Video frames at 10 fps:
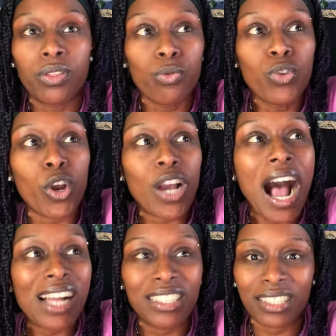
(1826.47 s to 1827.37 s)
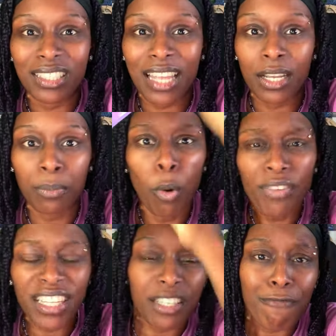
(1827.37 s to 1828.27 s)
your consciousness, like
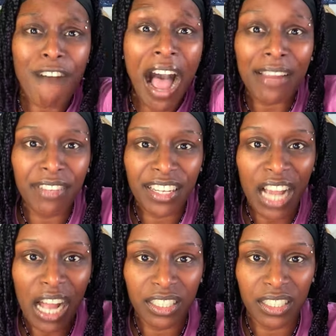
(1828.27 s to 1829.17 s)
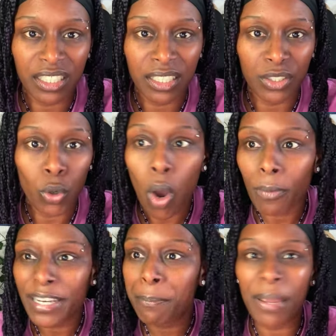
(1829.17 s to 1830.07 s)
moving into 5D consciousness. You're
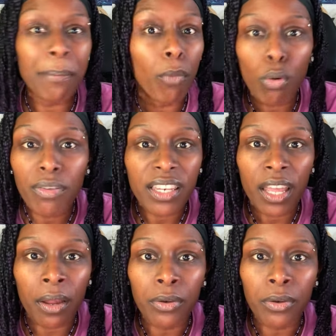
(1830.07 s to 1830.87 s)
already been moving there.